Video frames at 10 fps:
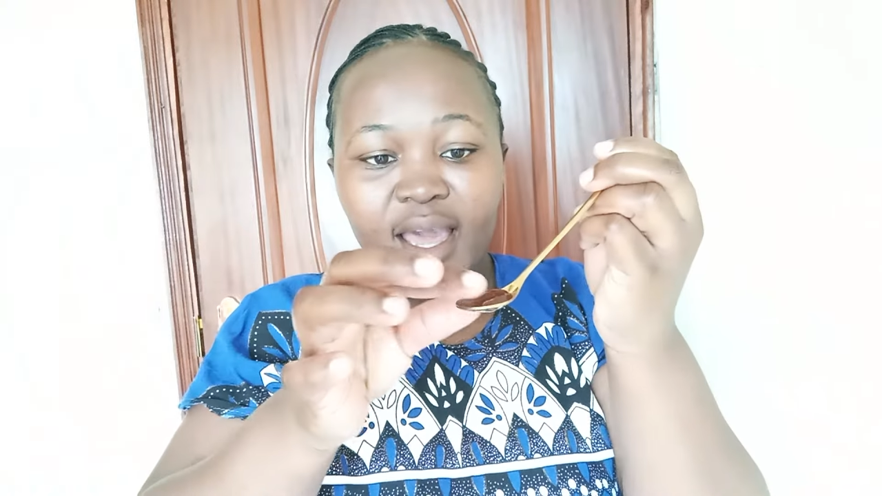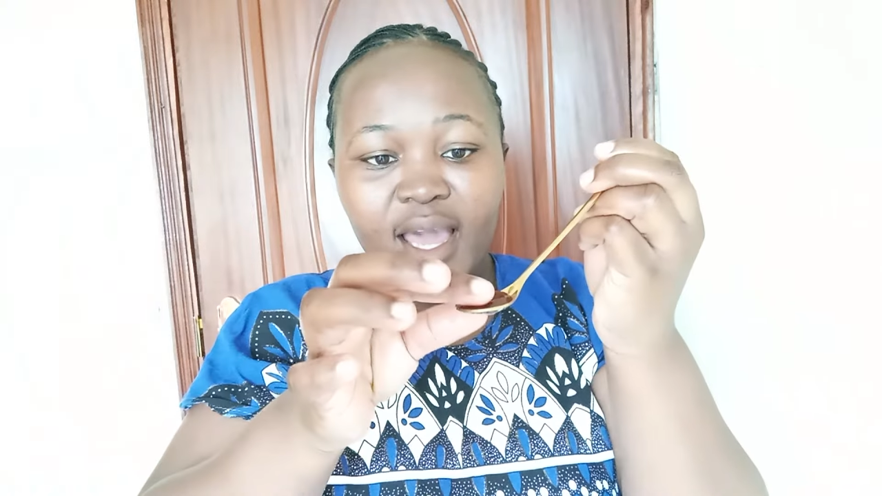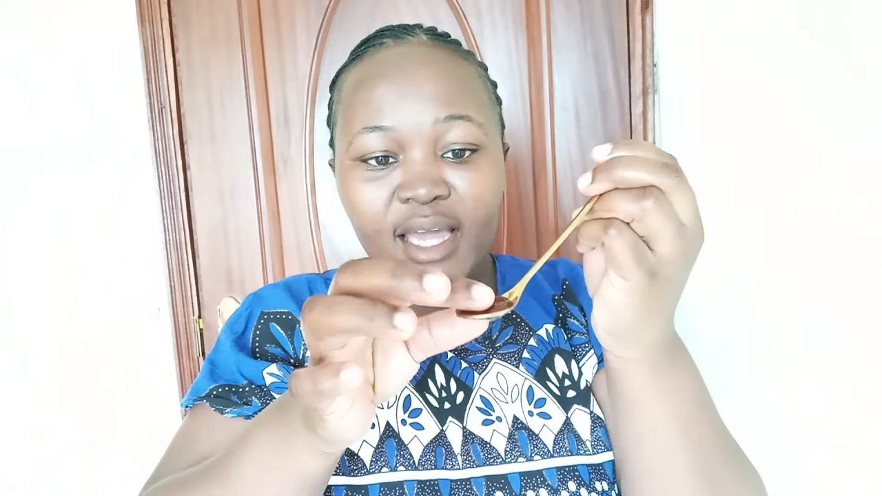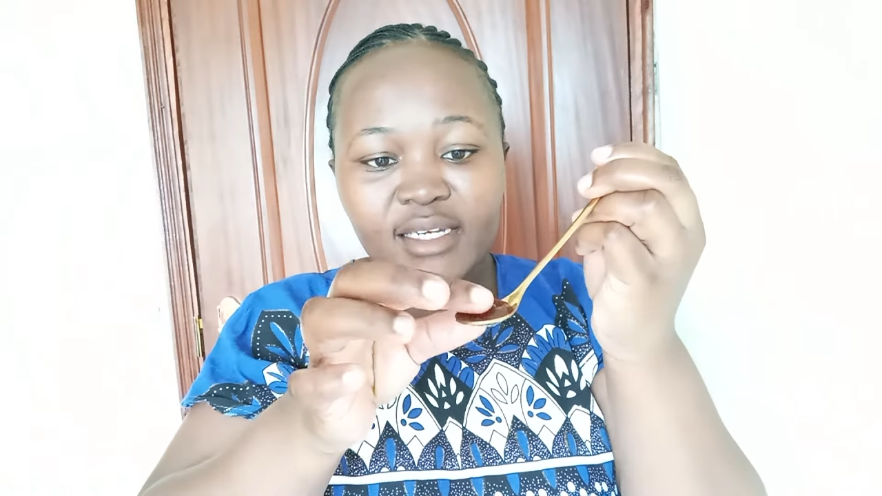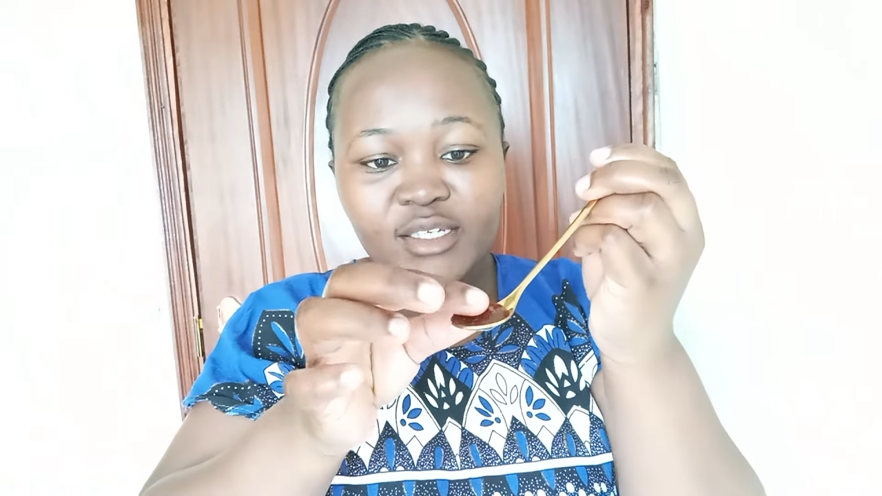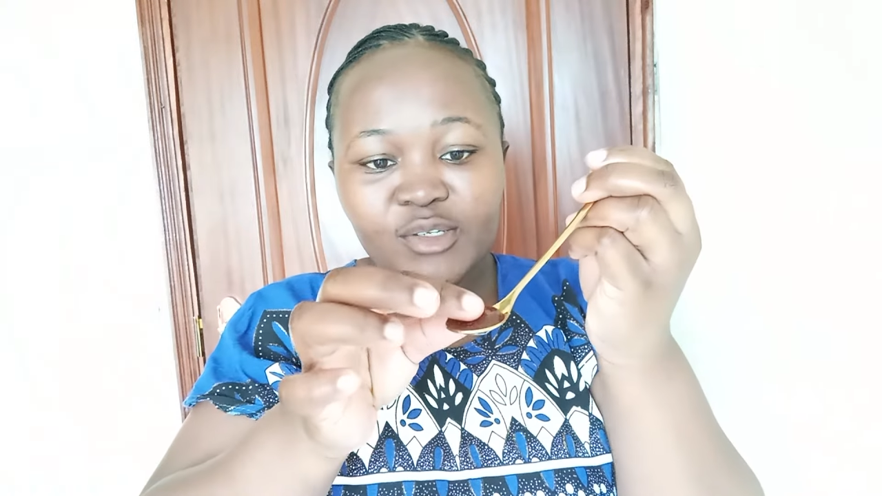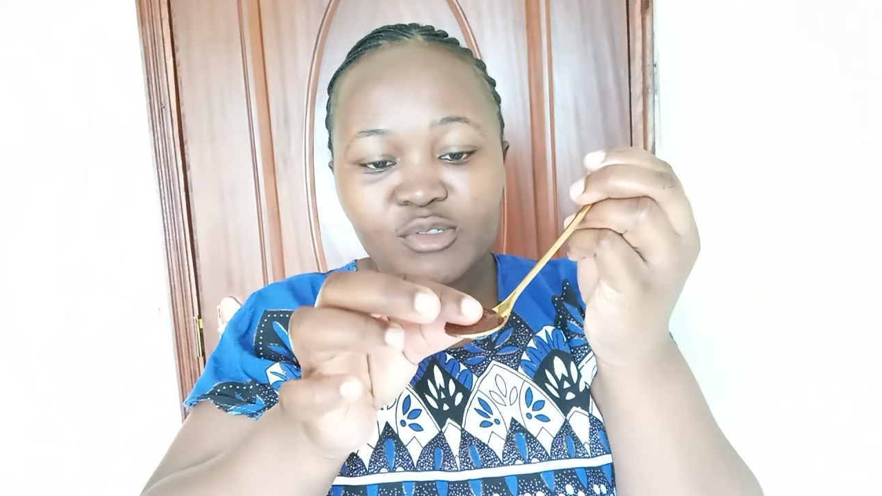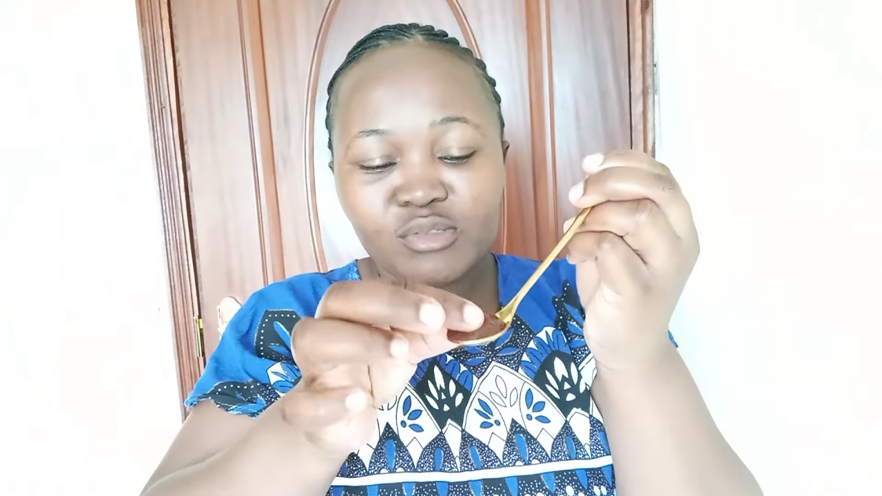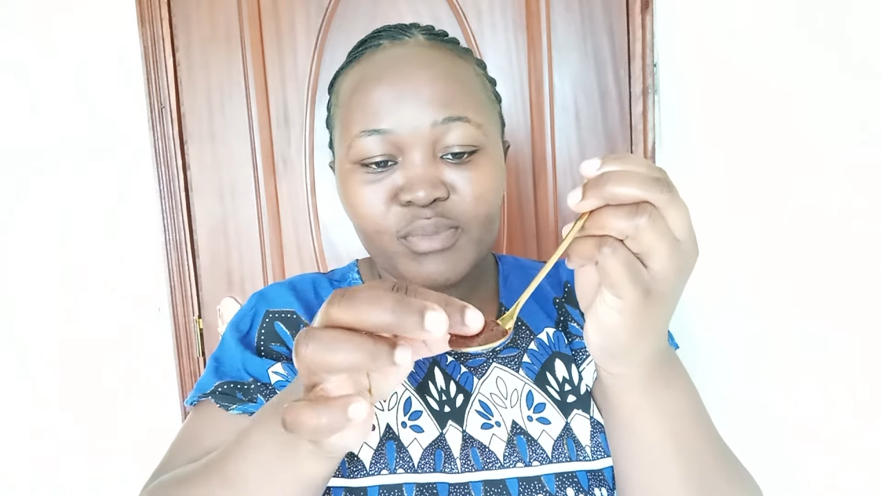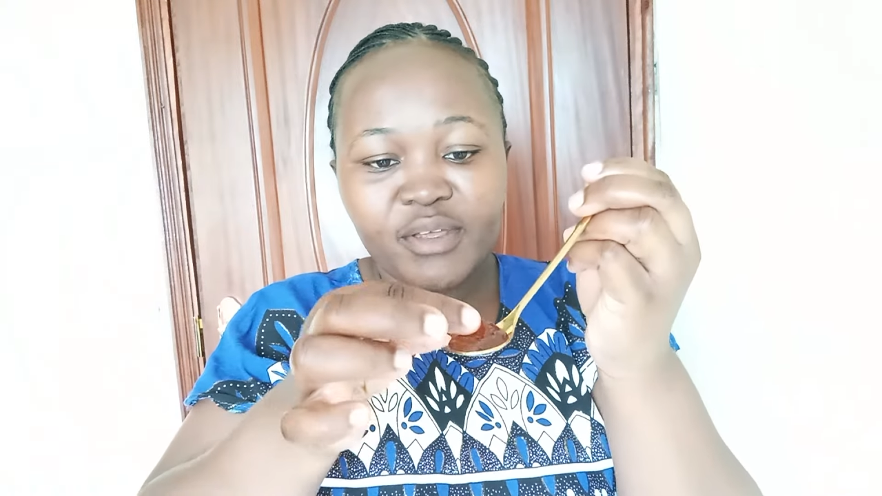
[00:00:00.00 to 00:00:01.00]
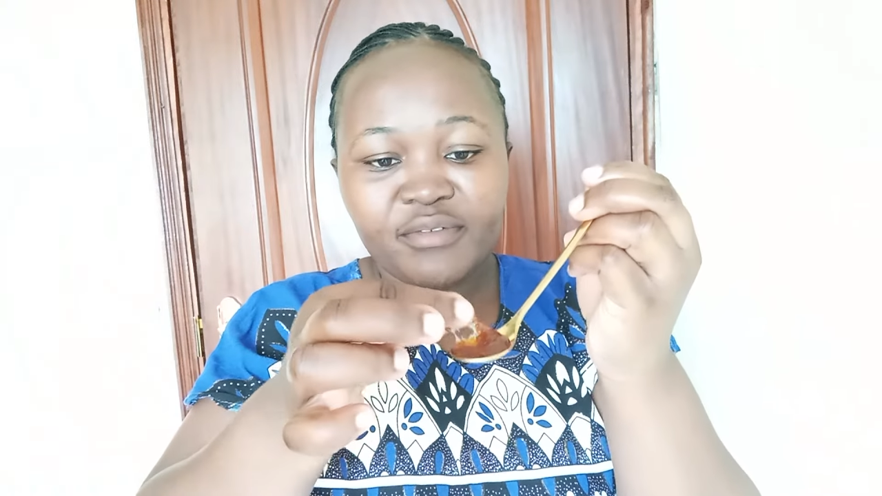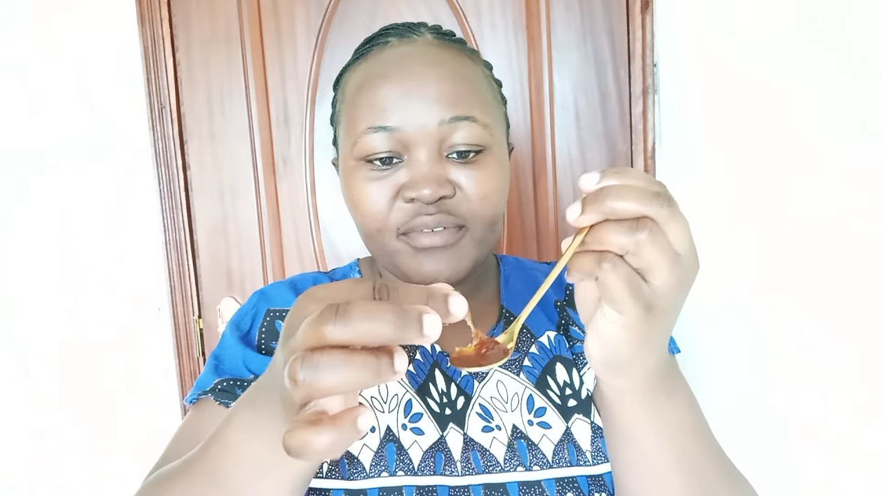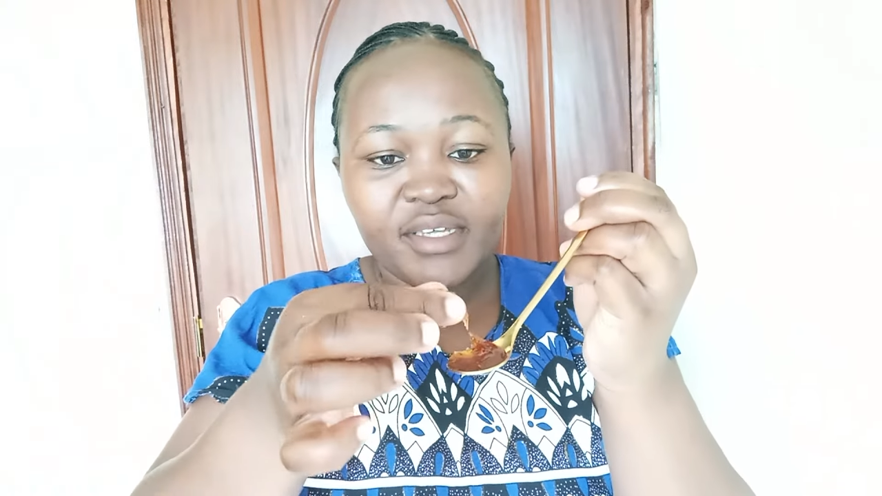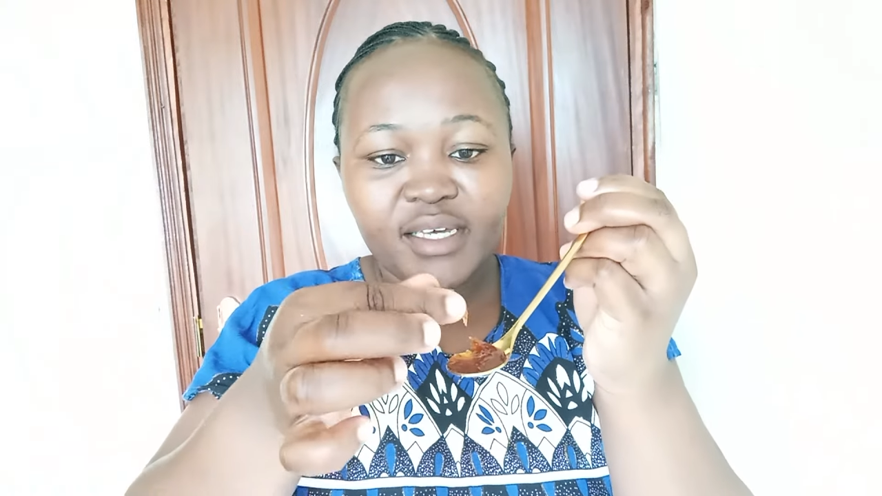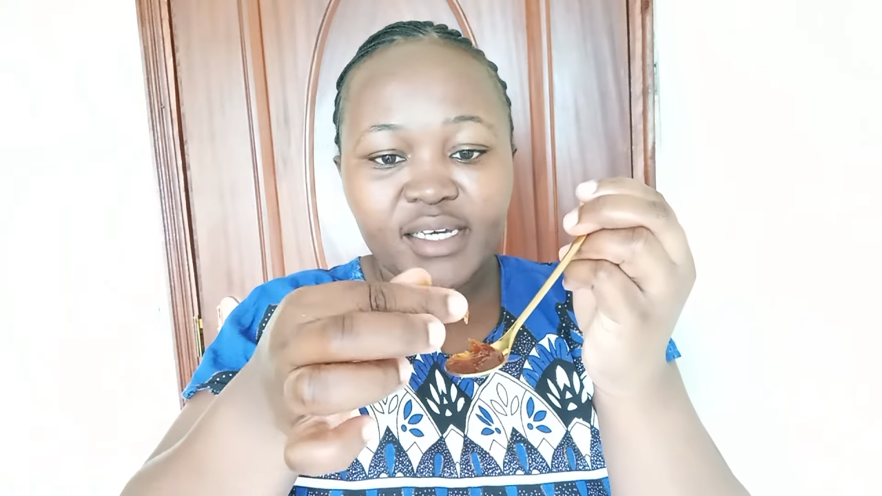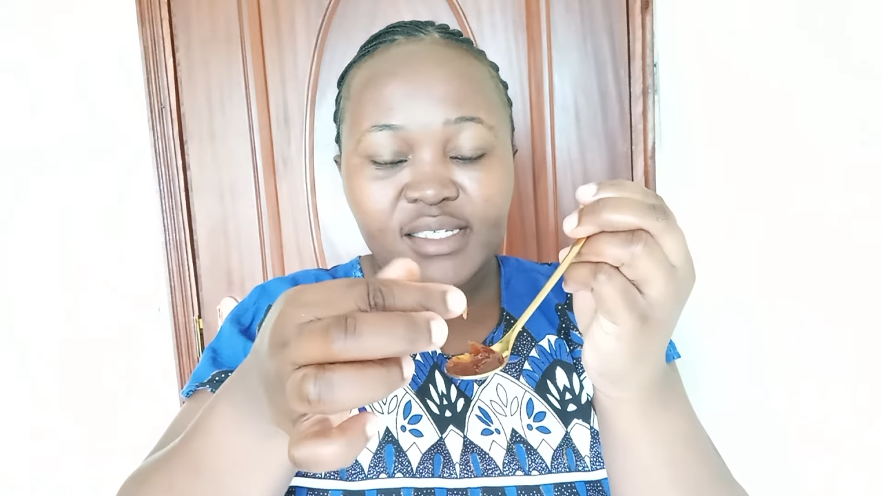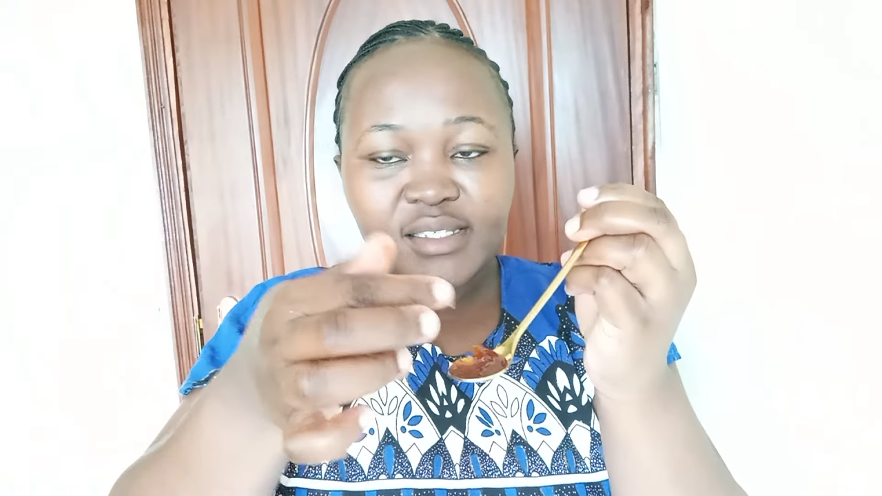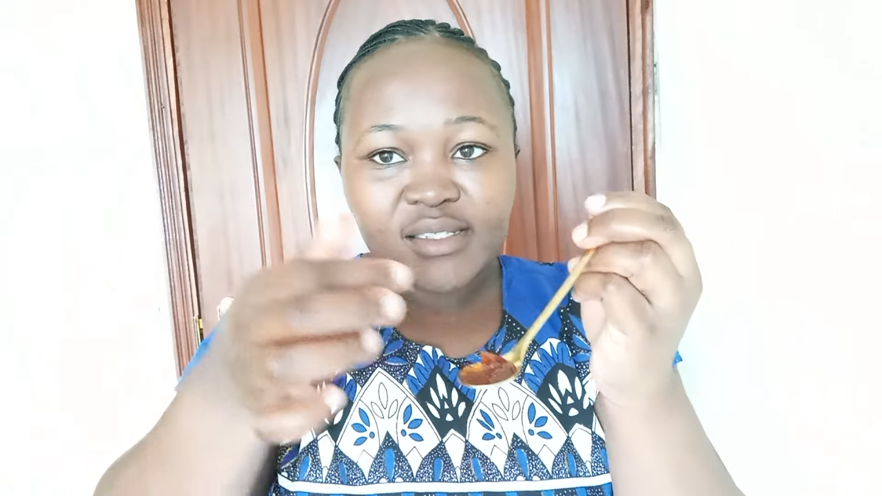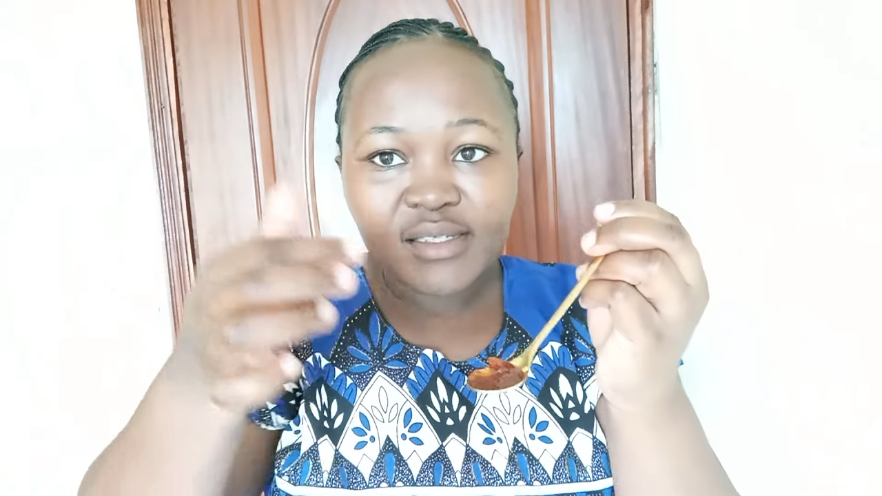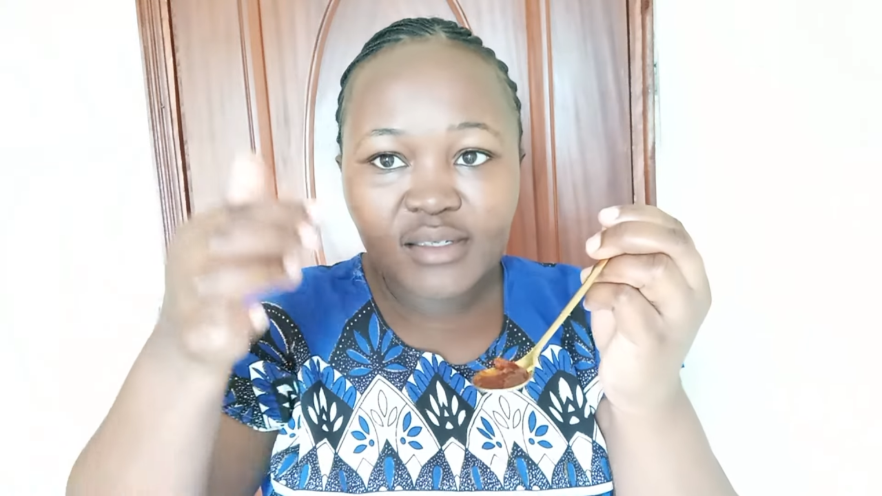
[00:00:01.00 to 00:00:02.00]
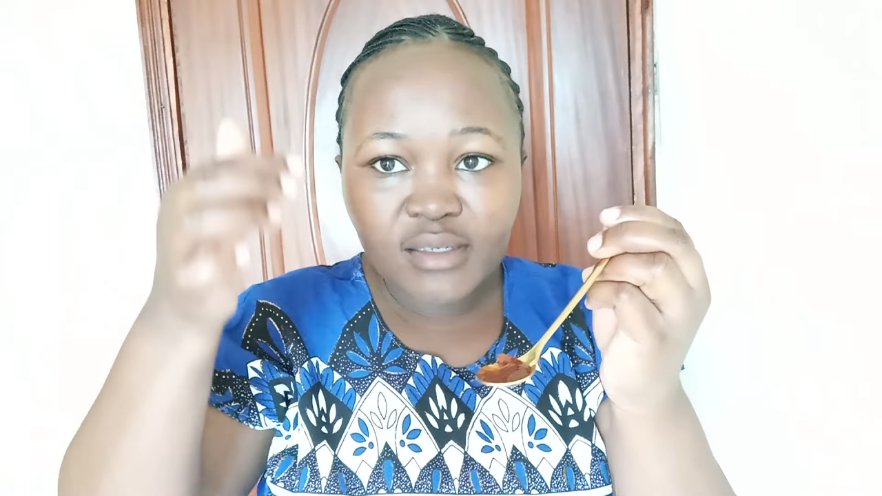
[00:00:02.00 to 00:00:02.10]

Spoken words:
and use my fingers